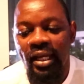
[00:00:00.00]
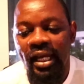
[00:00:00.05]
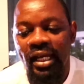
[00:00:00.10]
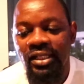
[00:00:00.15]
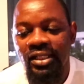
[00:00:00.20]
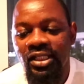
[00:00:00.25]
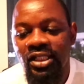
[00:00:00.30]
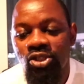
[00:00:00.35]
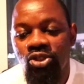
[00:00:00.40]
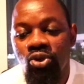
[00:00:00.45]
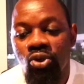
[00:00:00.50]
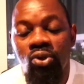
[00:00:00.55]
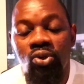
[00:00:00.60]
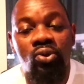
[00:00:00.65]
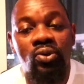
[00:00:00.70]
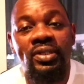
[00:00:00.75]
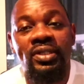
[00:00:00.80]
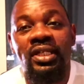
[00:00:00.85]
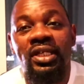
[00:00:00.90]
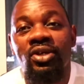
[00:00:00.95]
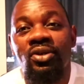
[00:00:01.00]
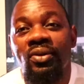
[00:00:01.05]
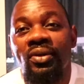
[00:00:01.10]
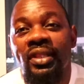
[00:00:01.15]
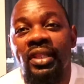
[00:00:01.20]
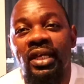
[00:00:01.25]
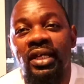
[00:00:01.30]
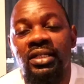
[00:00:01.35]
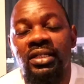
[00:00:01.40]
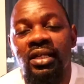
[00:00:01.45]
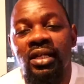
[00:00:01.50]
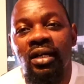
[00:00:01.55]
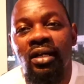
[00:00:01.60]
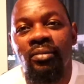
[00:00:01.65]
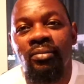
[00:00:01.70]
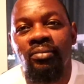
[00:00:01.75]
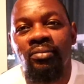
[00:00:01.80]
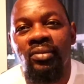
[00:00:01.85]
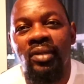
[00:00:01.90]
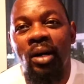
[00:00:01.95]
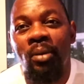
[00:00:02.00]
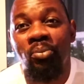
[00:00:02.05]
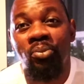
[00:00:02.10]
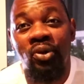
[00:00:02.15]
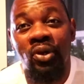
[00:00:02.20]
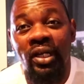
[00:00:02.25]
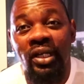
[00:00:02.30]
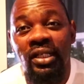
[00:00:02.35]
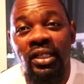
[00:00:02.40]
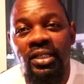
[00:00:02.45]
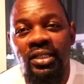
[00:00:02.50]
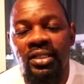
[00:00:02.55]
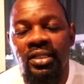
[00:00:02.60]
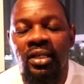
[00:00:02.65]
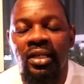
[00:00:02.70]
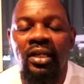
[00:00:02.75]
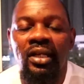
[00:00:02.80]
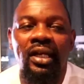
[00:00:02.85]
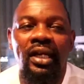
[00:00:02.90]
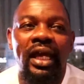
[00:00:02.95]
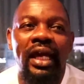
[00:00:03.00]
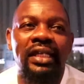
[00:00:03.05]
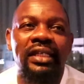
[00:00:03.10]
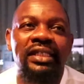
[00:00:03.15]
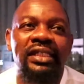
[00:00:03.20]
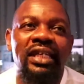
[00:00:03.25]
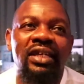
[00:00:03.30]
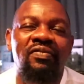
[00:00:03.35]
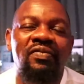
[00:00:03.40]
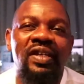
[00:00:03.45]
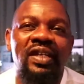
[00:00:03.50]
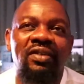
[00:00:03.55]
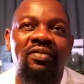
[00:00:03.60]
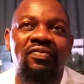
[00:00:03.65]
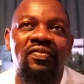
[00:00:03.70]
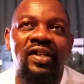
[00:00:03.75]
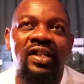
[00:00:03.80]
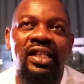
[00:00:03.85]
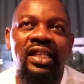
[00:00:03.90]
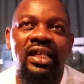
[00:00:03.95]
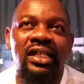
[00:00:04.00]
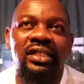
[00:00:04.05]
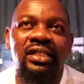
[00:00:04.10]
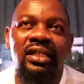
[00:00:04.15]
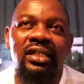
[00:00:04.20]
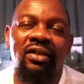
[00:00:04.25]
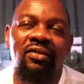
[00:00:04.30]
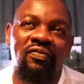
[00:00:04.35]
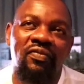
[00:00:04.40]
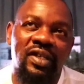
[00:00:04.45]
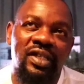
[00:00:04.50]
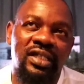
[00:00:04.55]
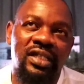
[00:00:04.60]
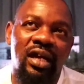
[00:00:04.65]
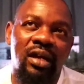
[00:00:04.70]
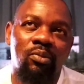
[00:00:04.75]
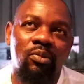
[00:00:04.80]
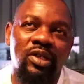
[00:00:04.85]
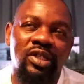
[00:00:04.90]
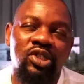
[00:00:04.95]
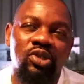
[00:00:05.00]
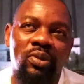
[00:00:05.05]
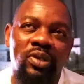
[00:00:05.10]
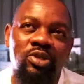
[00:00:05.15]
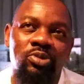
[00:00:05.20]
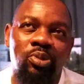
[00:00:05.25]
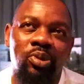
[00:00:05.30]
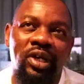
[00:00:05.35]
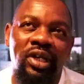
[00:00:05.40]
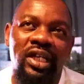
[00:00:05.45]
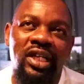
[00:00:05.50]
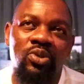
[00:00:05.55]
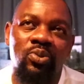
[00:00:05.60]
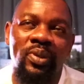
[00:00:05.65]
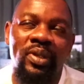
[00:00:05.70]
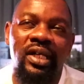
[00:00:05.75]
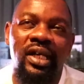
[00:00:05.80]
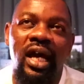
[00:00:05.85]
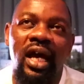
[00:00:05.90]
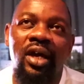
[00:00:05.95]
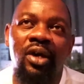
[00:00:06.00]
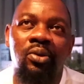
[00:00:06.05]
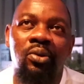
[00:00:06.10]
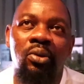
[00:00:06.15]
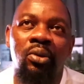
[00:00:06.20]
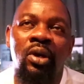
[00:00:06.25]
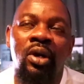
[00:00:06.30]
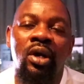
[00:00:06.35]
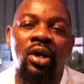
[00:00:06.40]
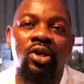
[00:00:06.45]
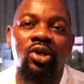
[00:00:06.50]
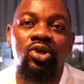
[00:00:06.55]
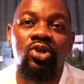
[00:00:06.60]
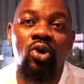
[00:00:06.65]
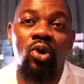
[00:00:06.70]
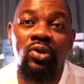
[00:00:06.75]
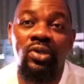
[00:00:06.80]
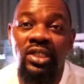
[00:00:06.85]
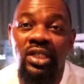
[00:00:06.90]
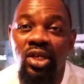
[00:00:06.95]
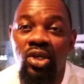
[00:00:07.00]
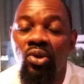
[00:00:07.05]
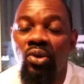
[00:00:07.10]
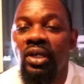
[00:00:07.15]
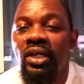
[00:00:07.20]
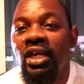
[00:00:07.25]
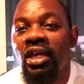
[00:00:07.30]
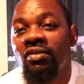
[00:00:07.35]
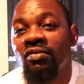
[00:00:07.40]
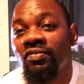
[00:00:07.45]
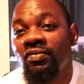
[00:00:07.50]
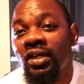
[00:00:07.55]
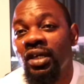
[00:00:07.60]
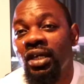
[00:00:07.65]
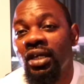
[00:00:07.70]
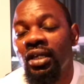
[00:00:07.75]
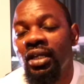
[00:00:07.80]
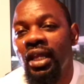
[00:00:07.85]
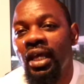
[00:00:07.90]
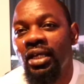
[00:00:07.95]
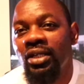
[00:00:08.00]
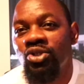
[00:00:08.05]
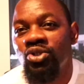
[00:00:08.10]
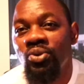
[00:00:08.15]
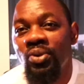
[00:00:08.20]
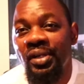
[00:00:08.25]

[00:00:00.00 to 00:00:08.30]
and she told Oskiro that I'm pregnant. And she even revealed that the first time when she was pregnant with Cairo, you know, Oskiro gave her like